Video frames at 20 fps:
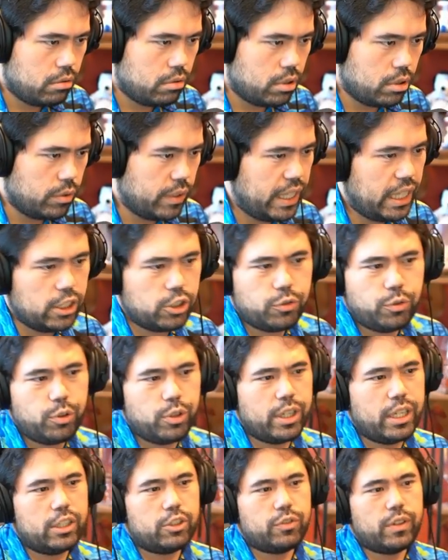
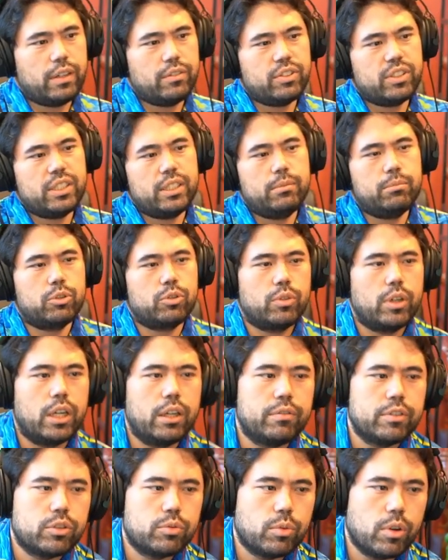H4 H5 seems right. If
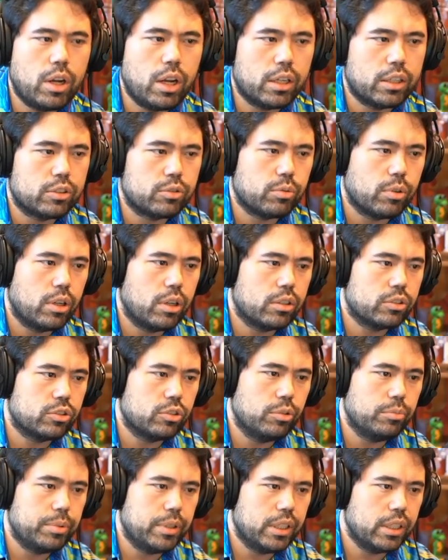it's wrong, it's wrong.
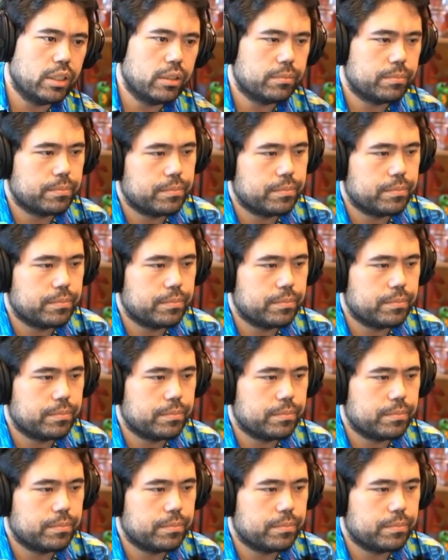So be it.